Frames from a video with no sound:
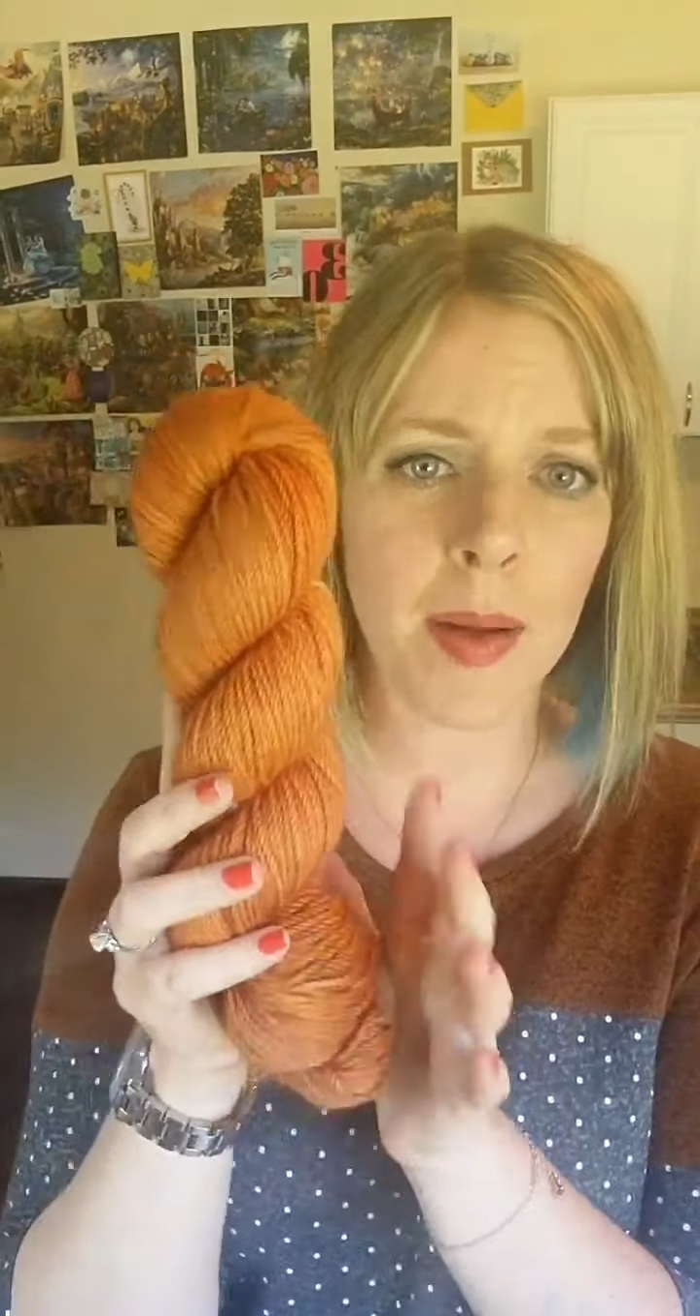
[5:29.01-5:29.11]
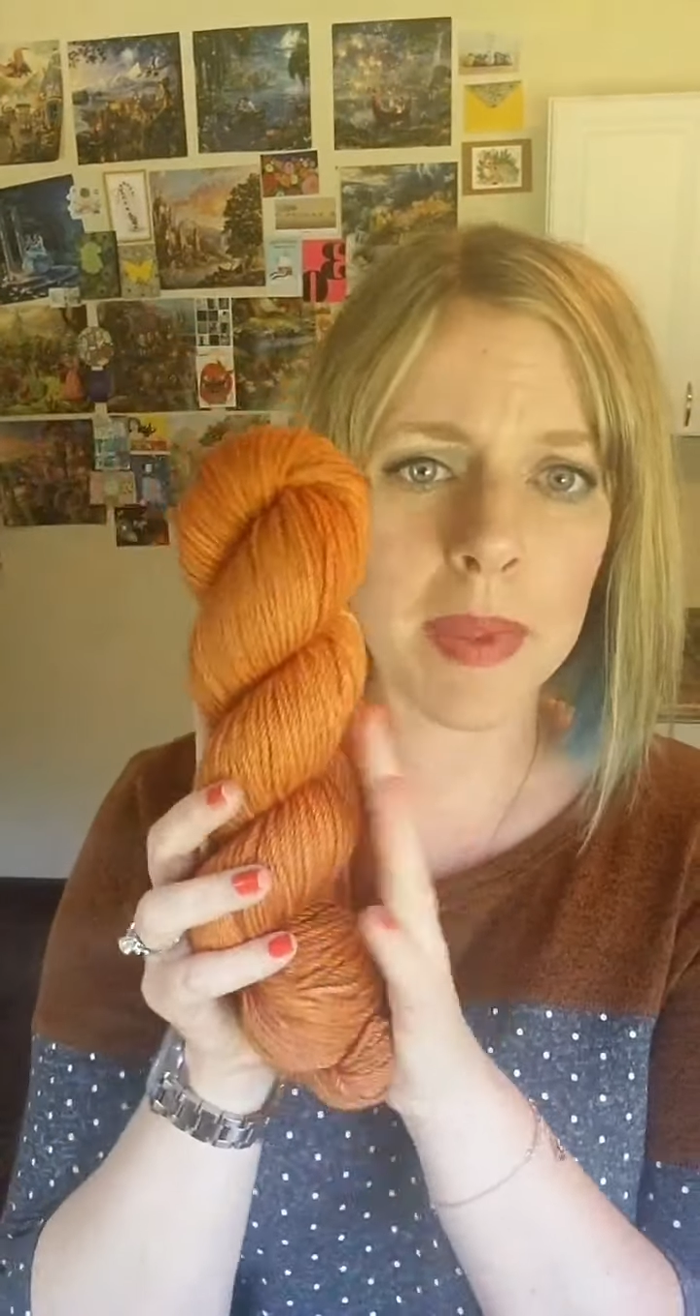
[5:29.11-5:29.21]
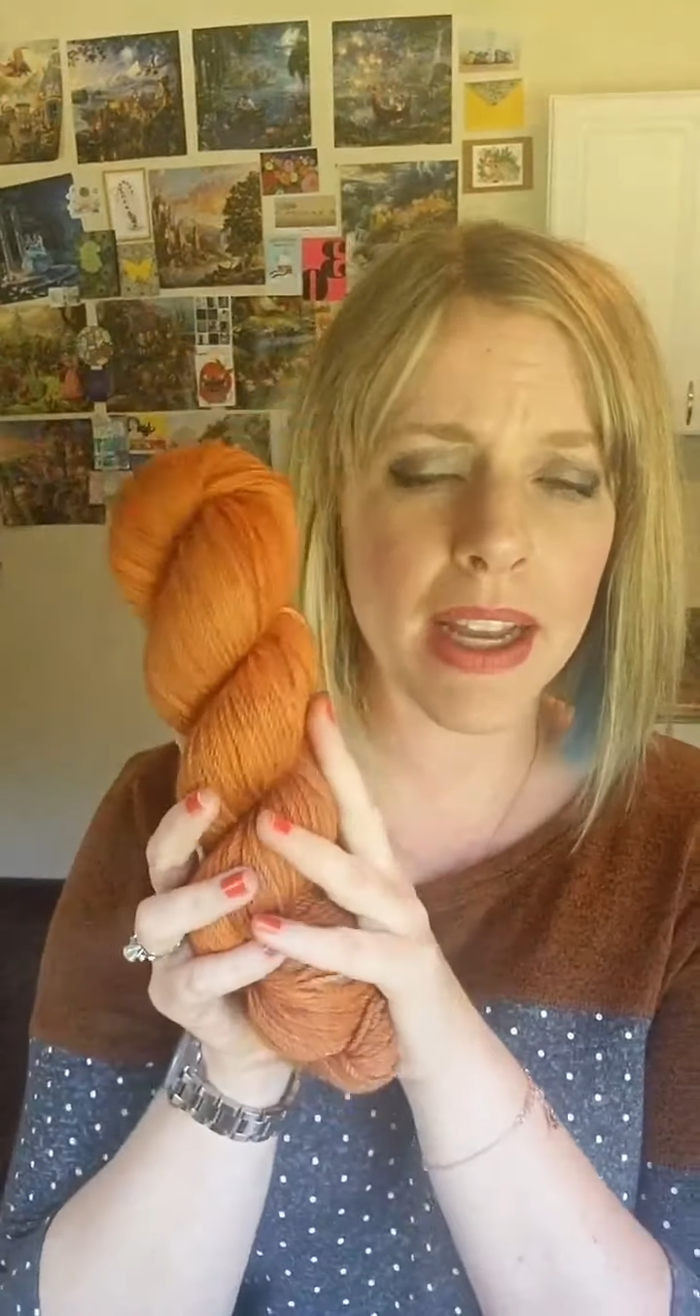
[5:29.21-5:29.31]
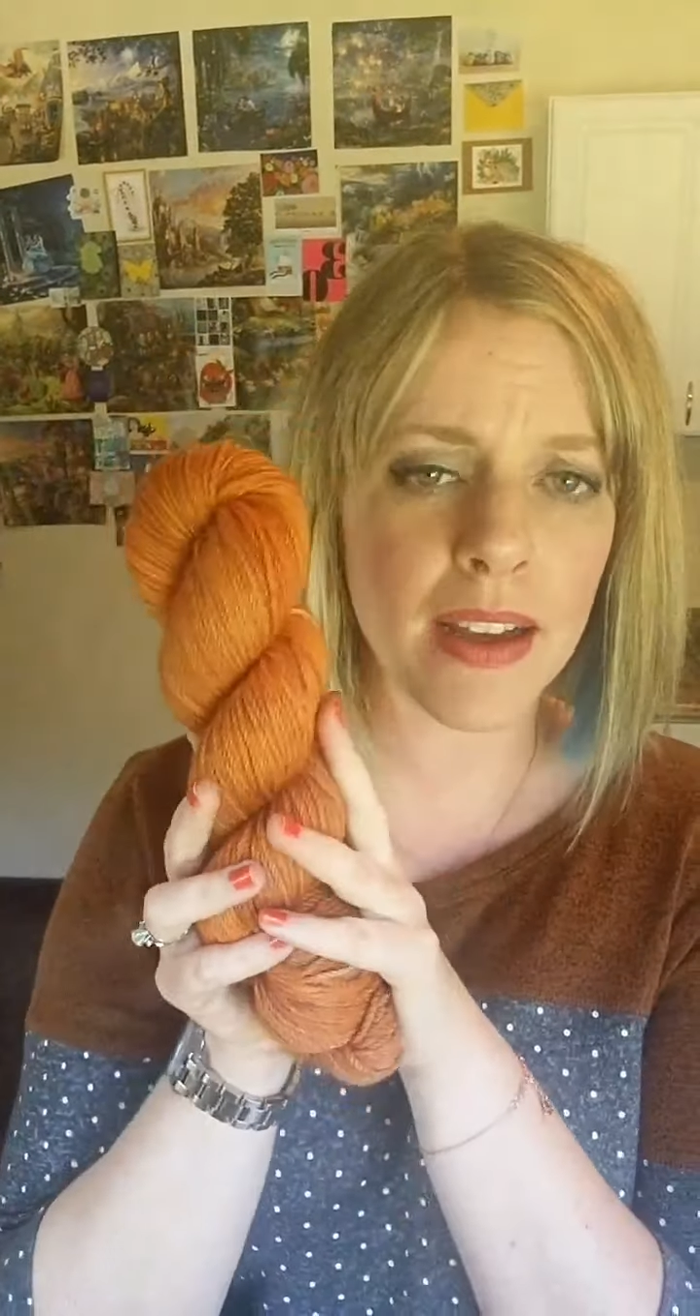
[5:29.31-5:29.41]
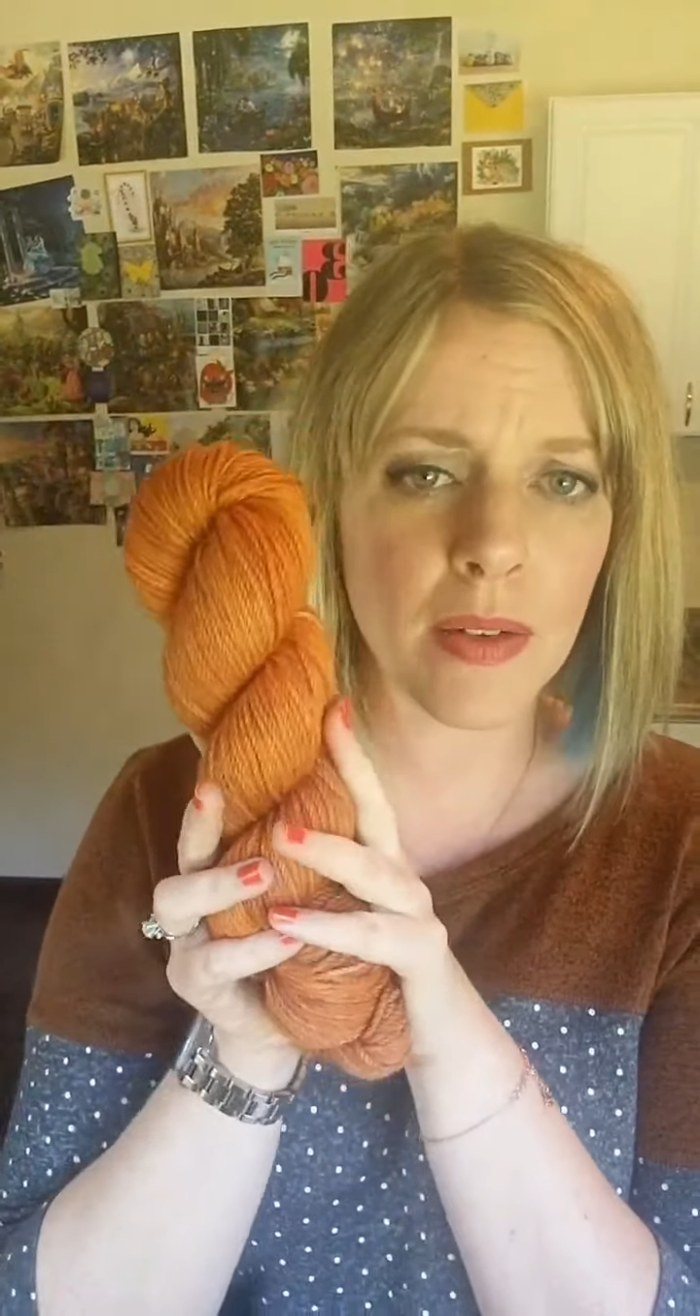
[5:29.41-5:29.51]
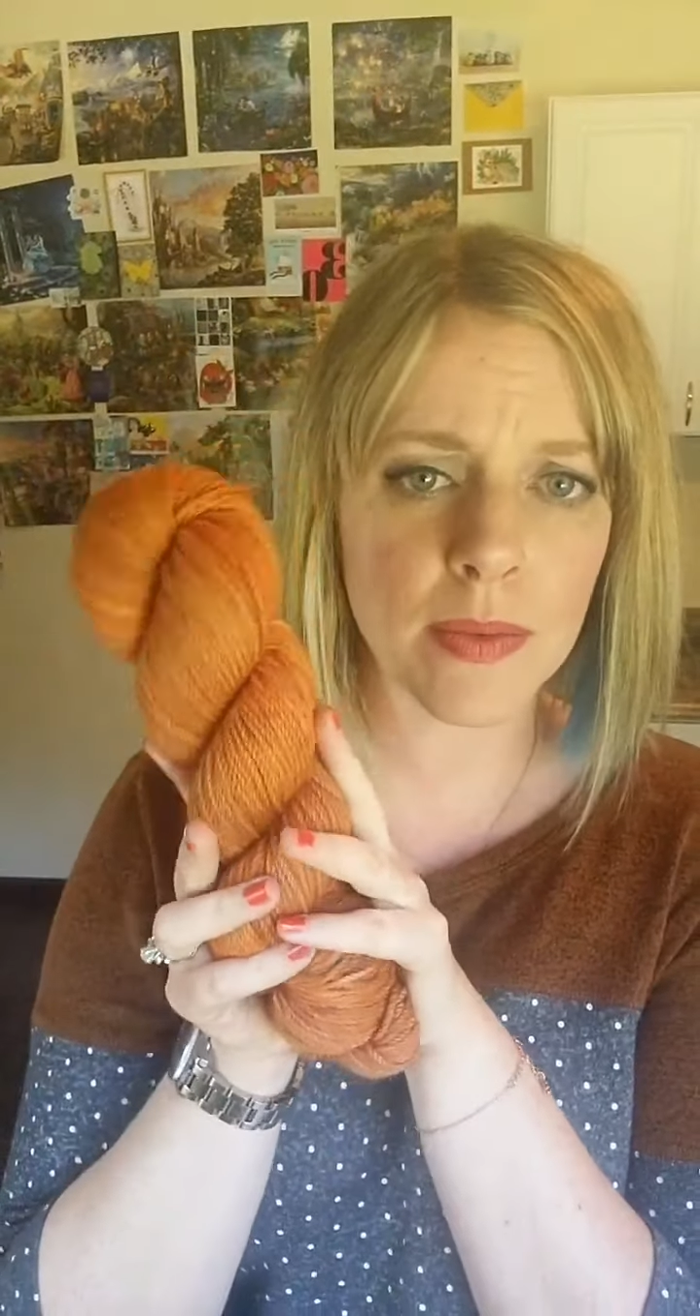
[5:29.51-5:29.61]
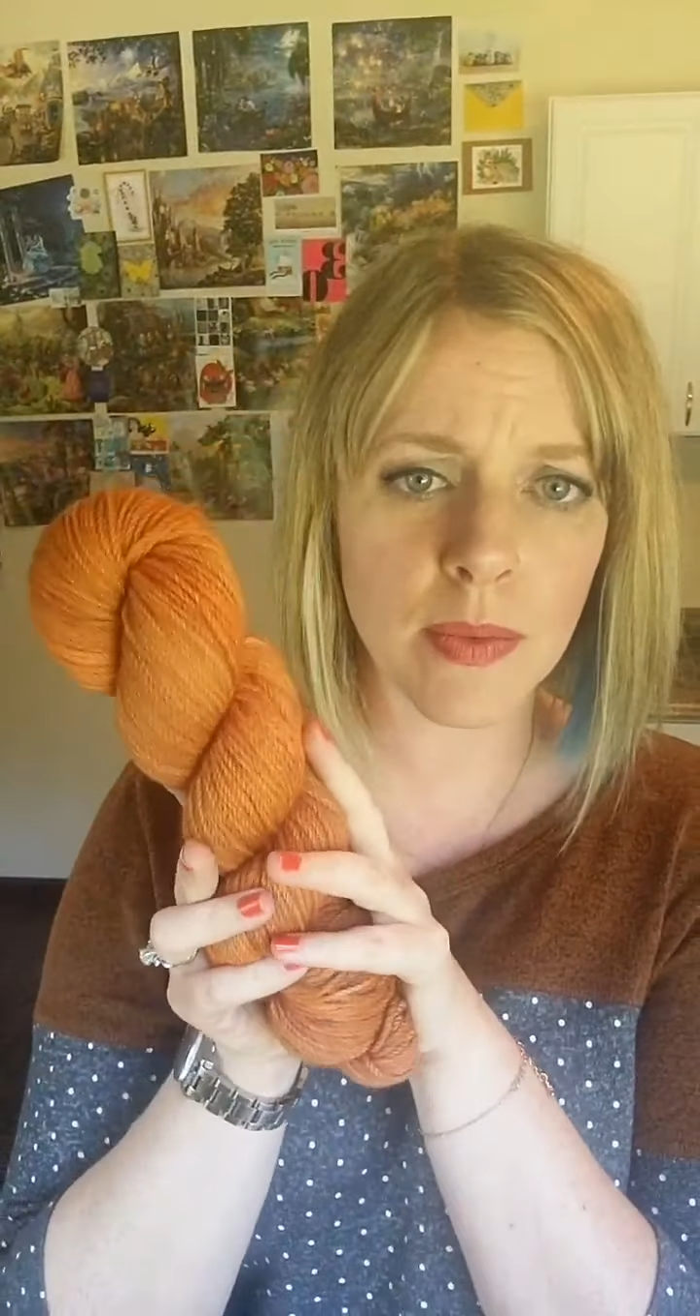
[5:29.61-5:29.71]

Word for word: like a